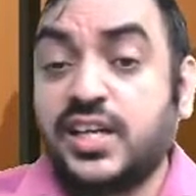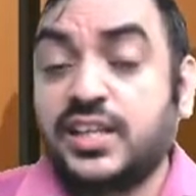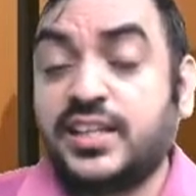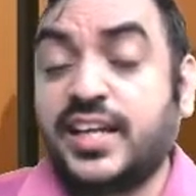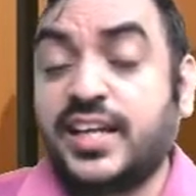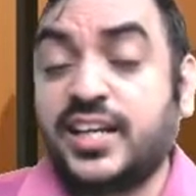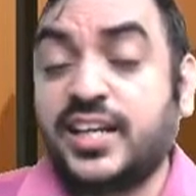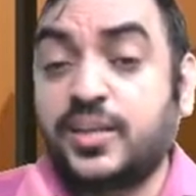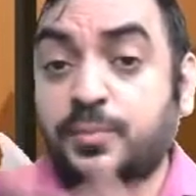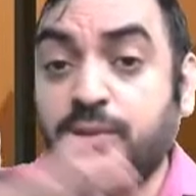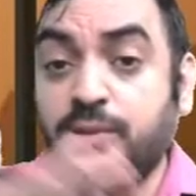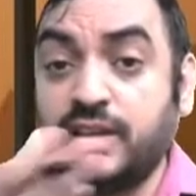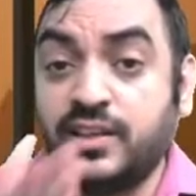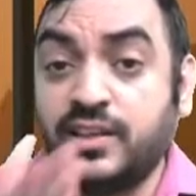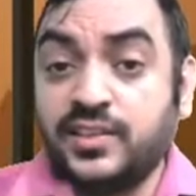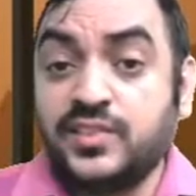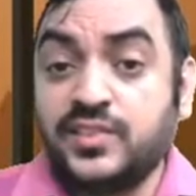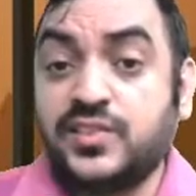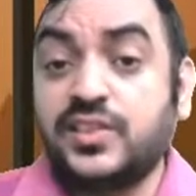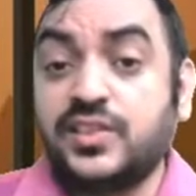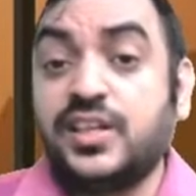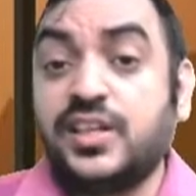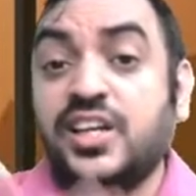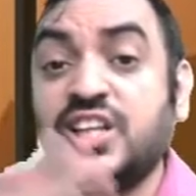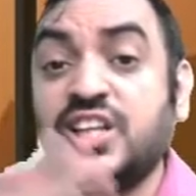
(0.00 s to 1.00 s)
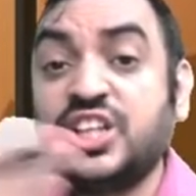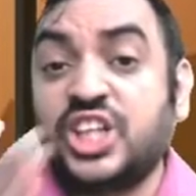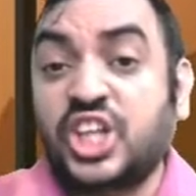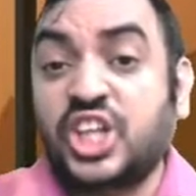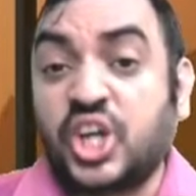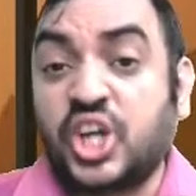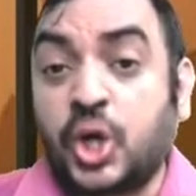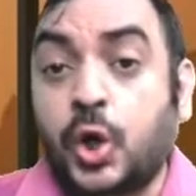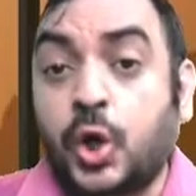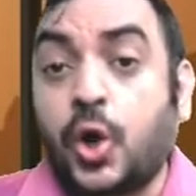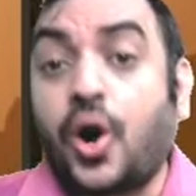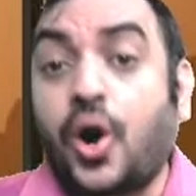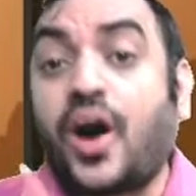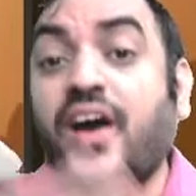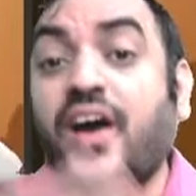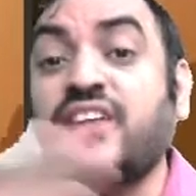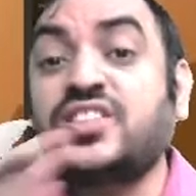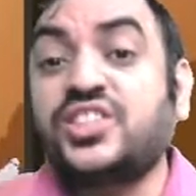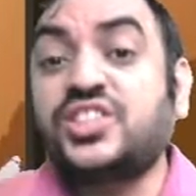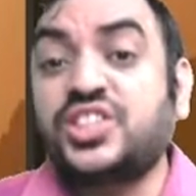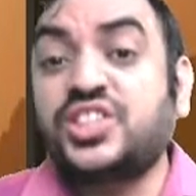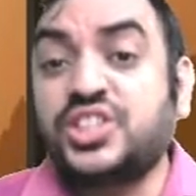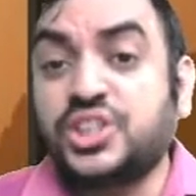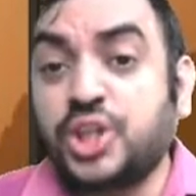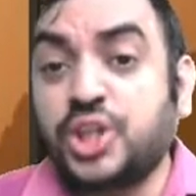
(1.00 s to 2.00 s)
That means the
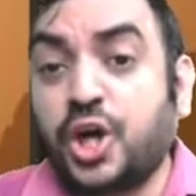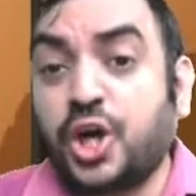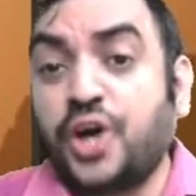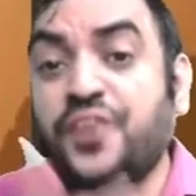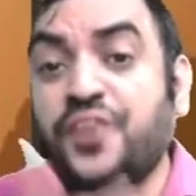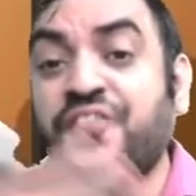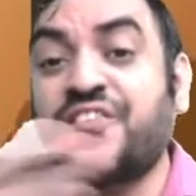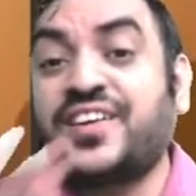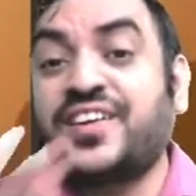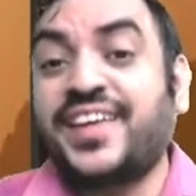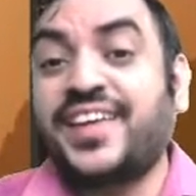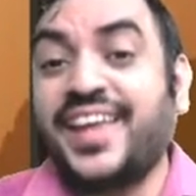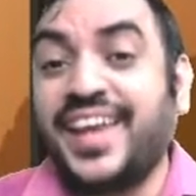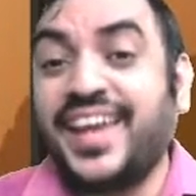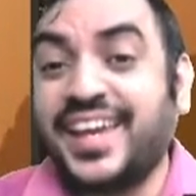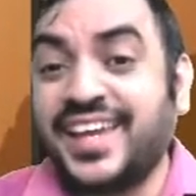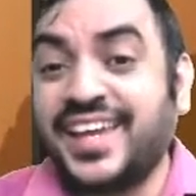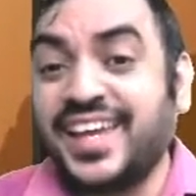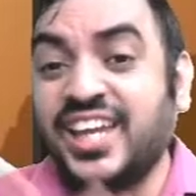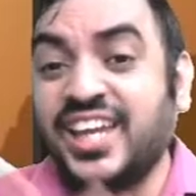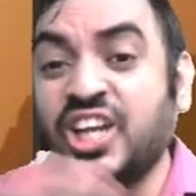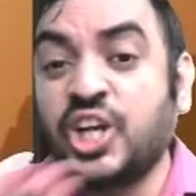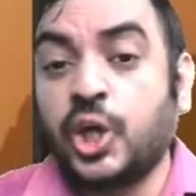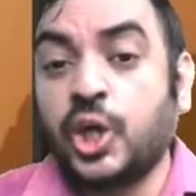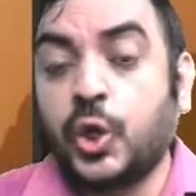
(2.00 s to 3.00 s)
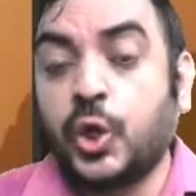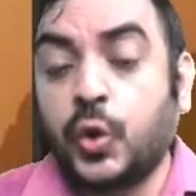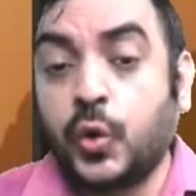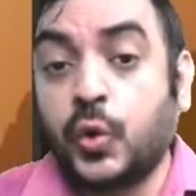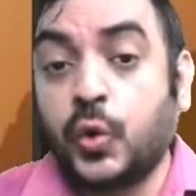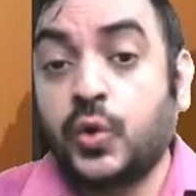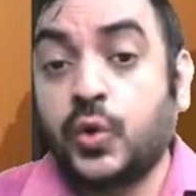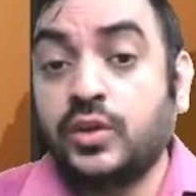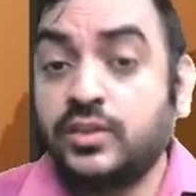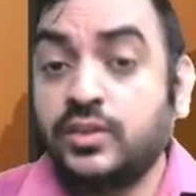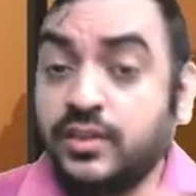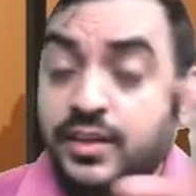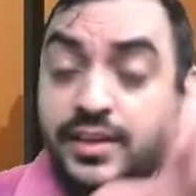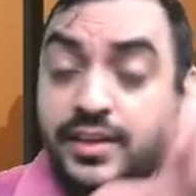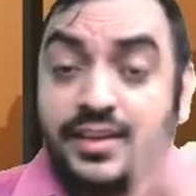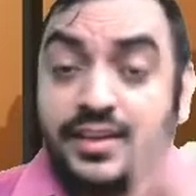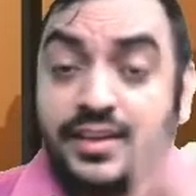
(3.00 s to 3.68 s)
cost of taking loan,